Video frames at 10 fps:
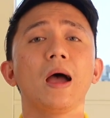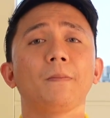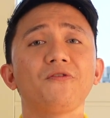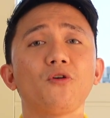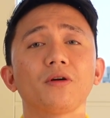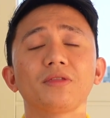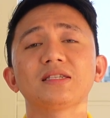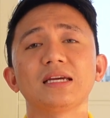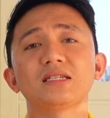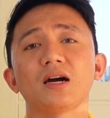before this
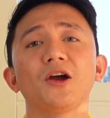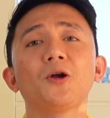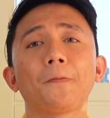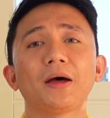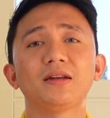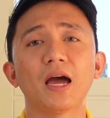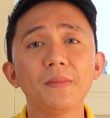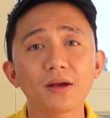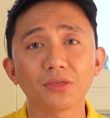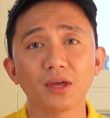entire
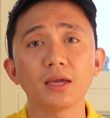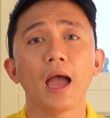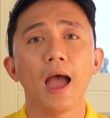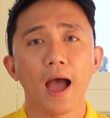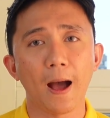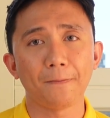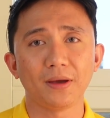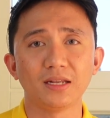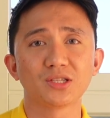pandemic thing happened.